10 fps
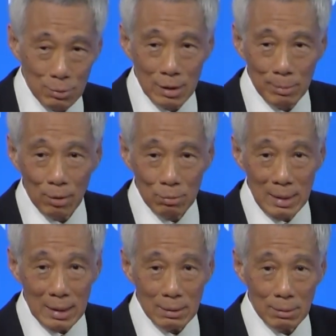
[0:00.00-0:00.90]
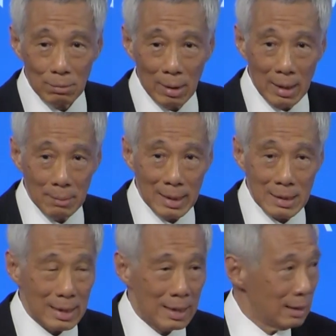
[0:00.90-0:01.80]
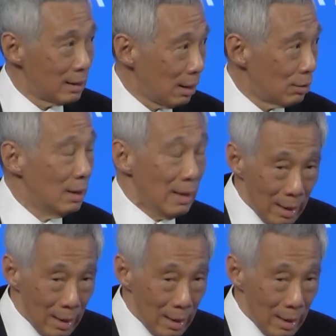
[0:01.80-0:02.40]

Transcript: what about me? Why am I standing around?